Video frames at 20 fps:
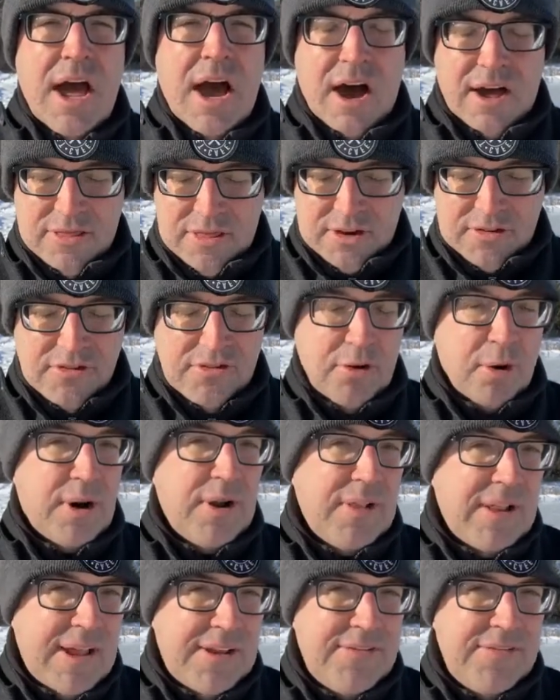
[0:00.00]
on the
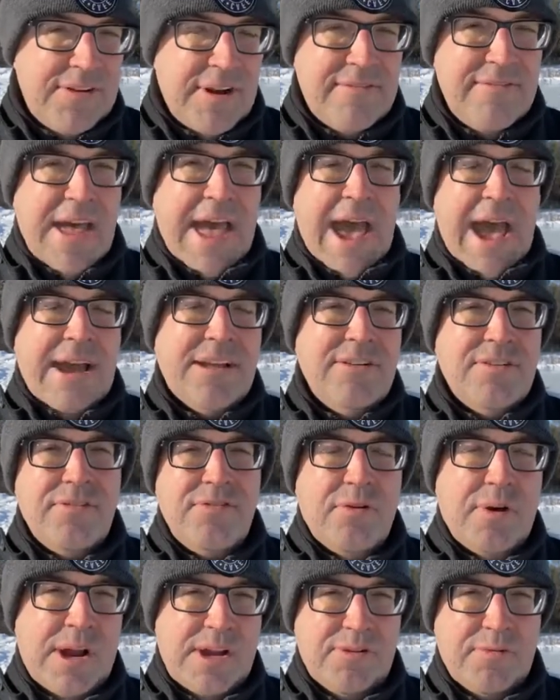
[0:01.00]
short list of
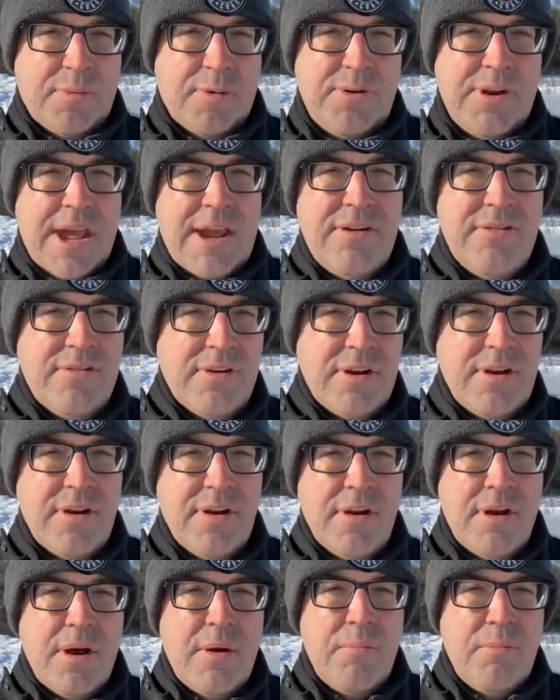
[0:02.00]
active
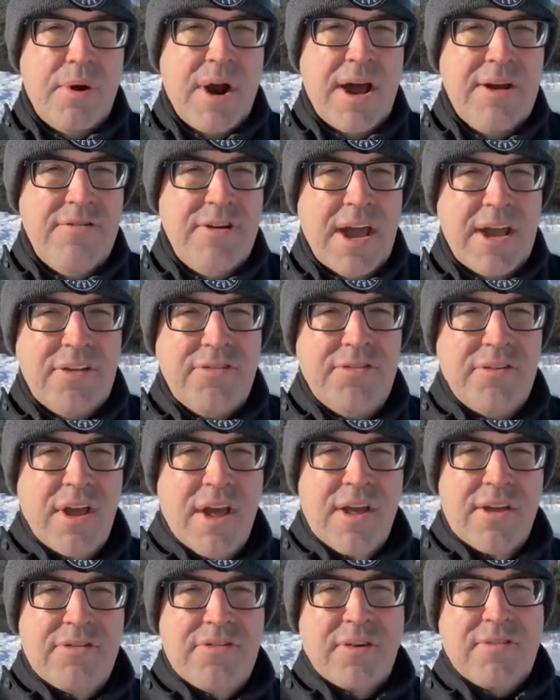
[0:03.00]
transportation projects.
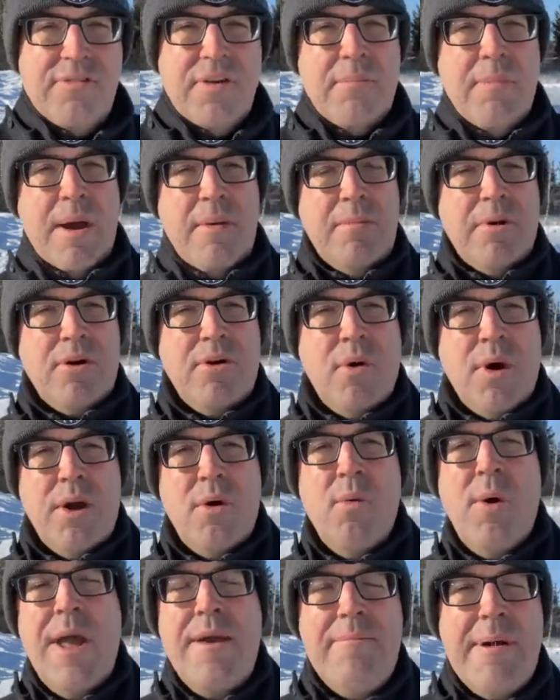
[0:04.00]
So if you remember
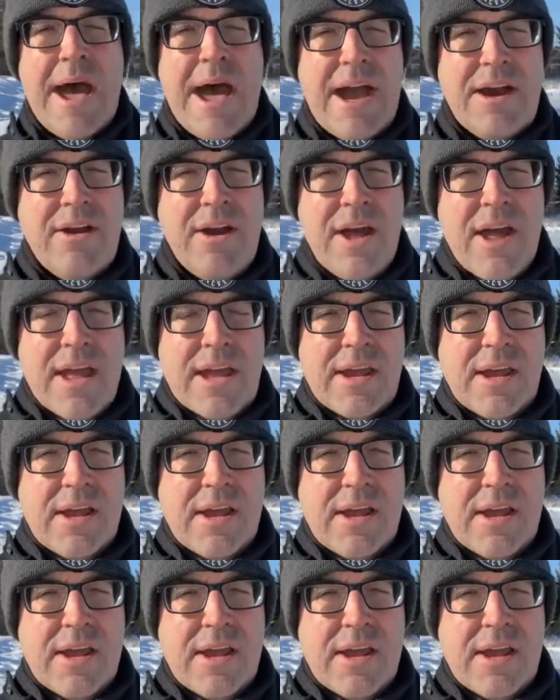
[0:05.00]
going way back